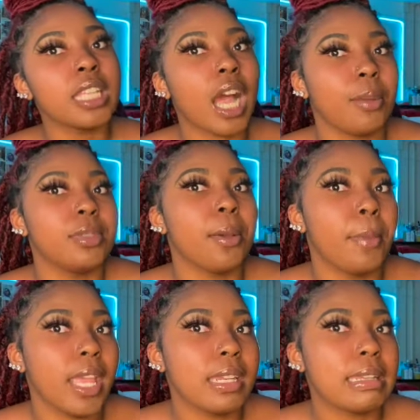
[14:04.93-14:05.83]
I'm
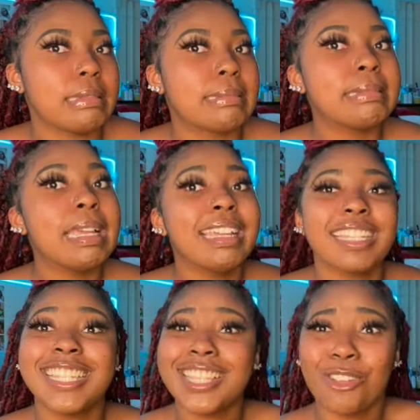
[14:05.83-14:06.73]

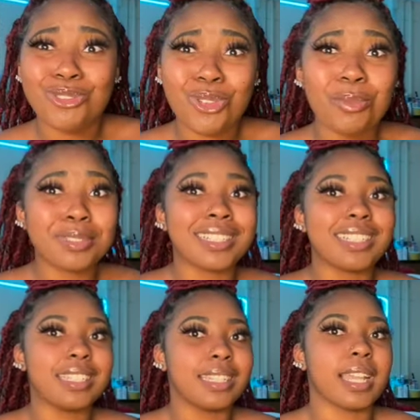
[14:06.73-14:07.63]
because like they're so pretty
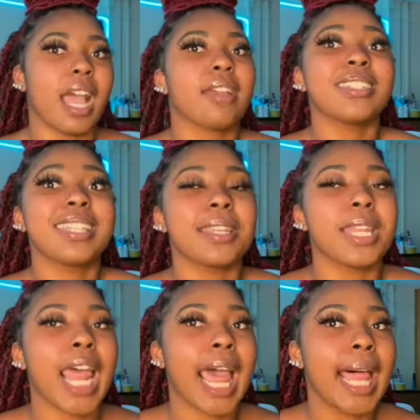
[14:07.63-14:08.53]
like i haven't done
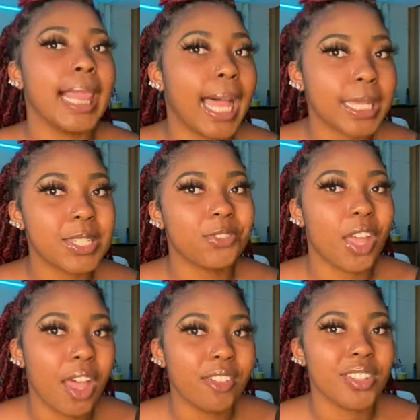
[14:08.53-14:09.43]
locs in
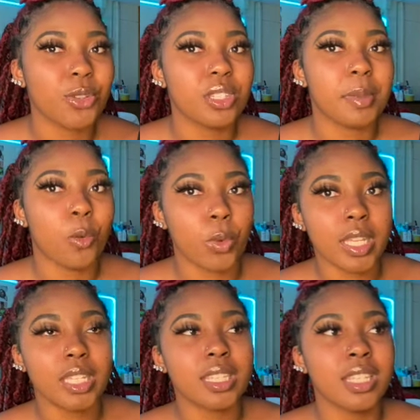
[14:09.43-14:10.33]
forever it's always been
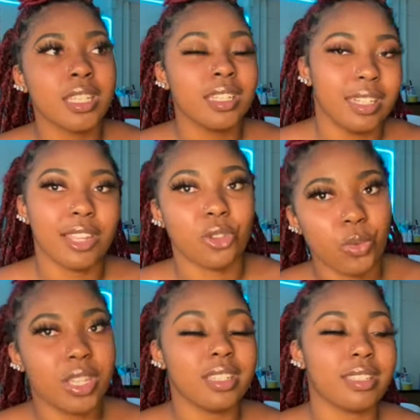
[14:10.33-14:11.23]
wigs natural
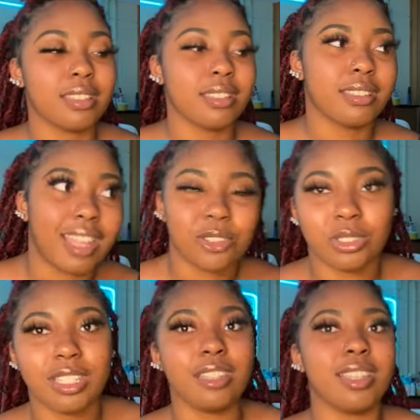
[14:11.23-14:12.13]
wigs natural
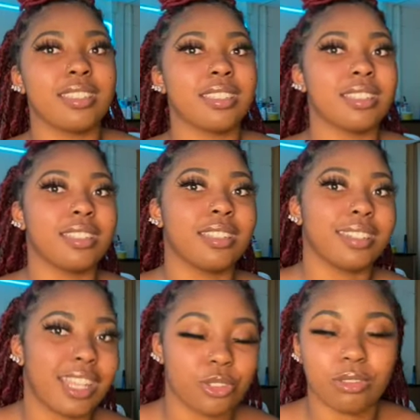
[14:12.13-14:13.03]
wigs
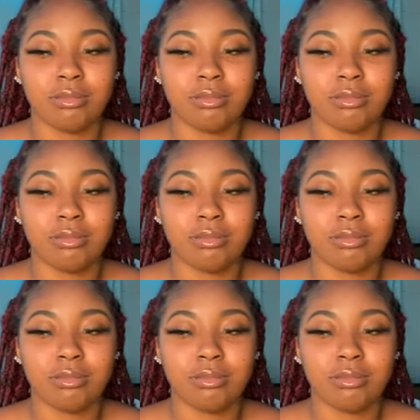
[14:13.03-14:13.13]
natural